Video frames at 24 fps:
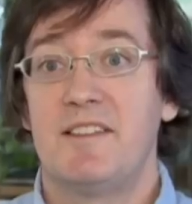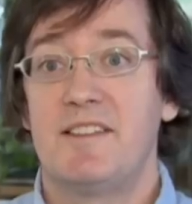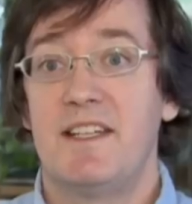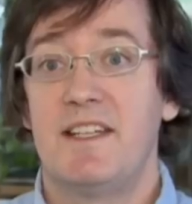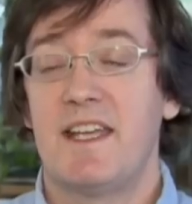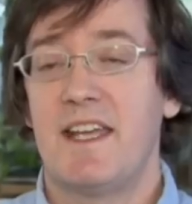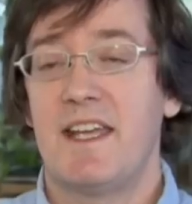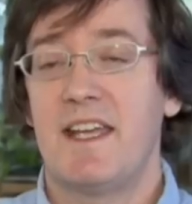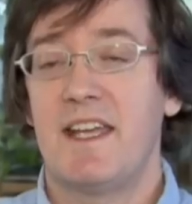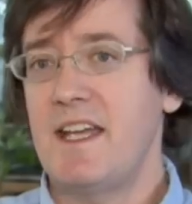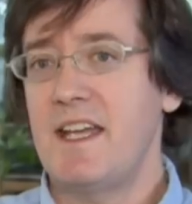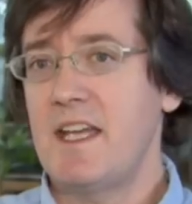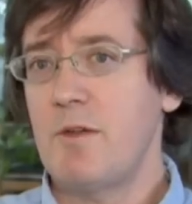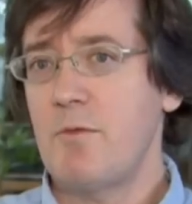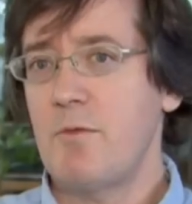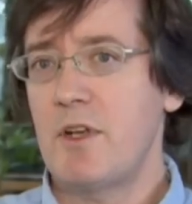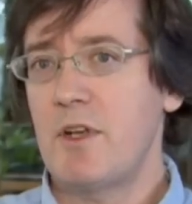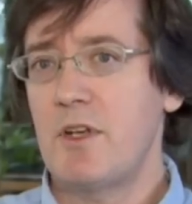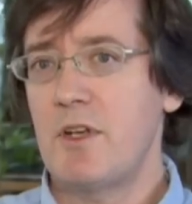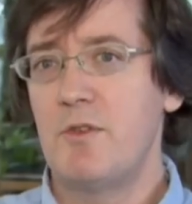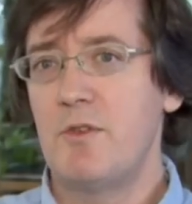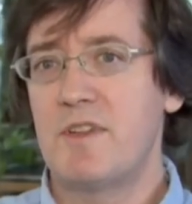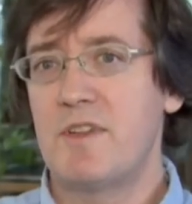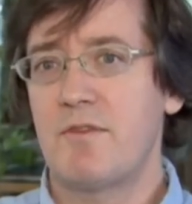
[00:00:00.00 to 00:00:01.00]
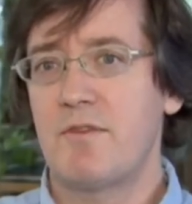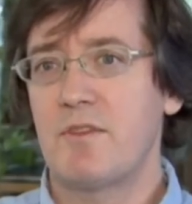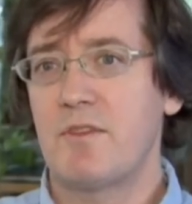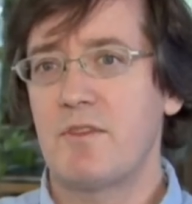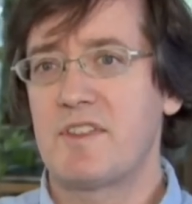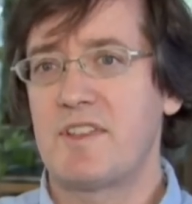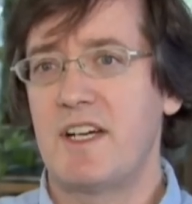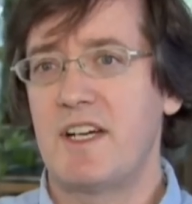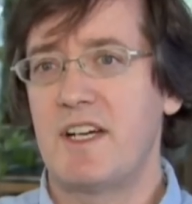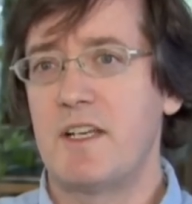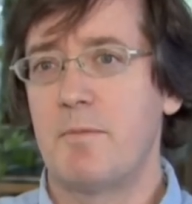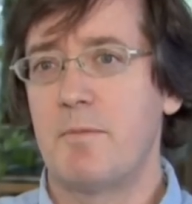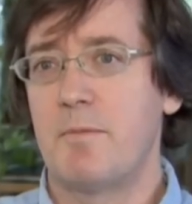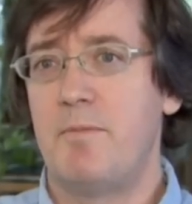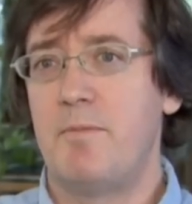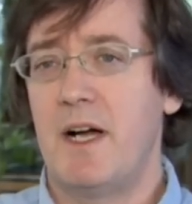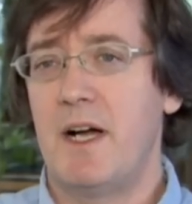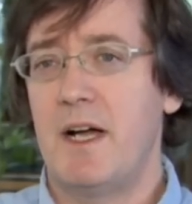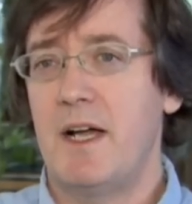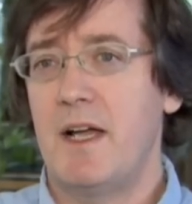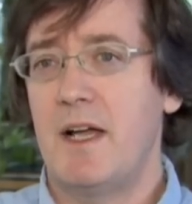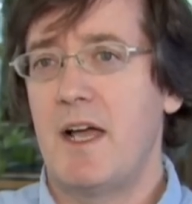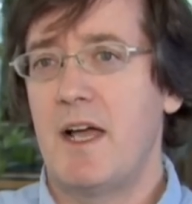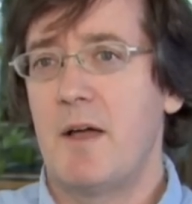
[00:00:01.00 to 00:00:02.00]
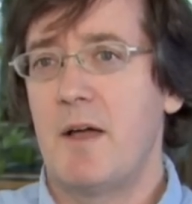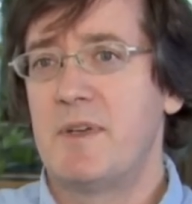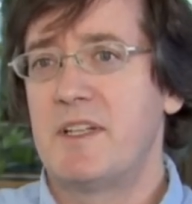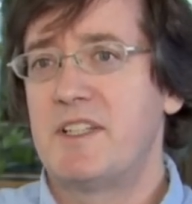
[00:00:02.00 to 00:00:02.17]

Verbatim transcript: saying anyone who's ever signed a, a